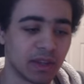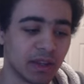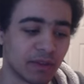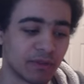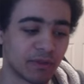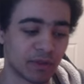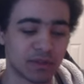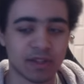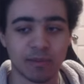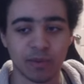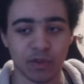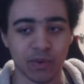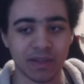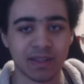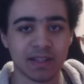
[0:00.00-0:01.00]
the first time
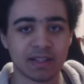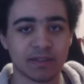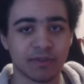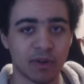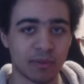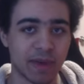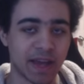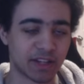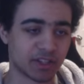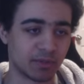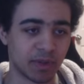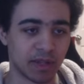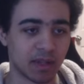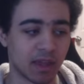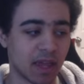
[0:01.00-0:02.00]
doing this from actually
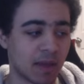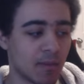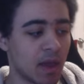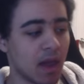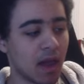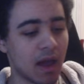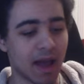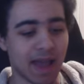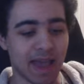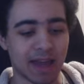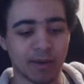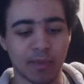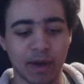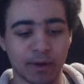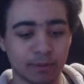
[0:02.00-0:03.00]
playing the game, I
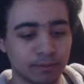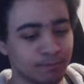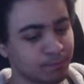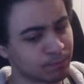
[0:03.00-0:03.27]
had about